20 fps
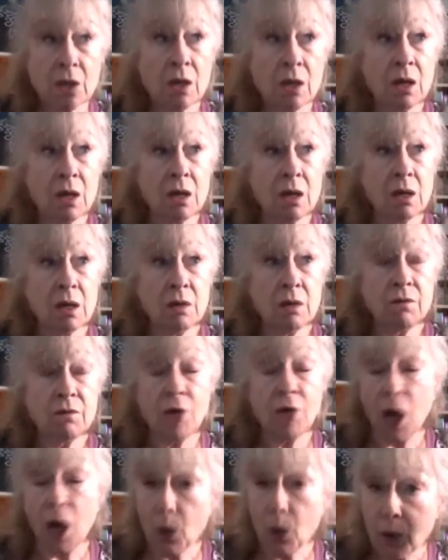For
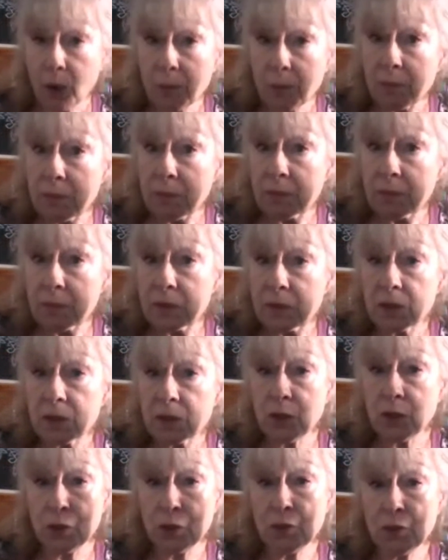Ogham,
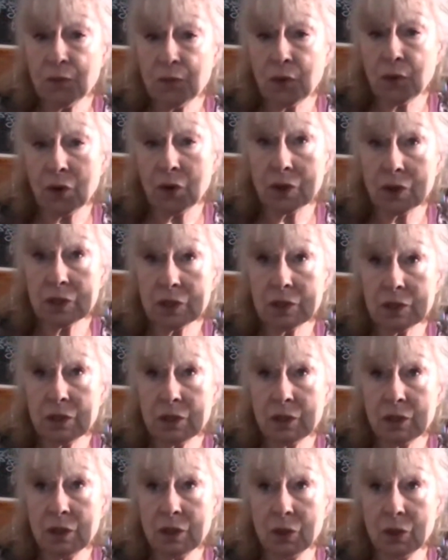you've got
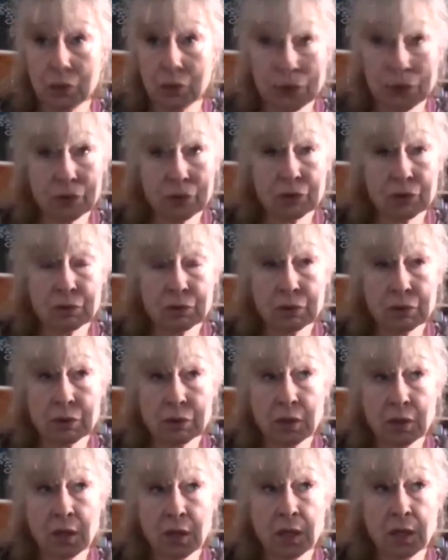Lus,
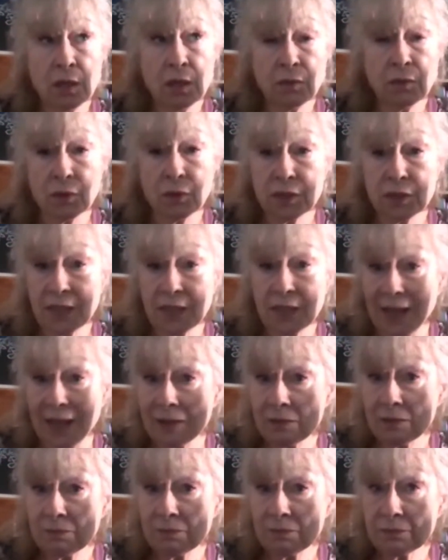you've got Sal,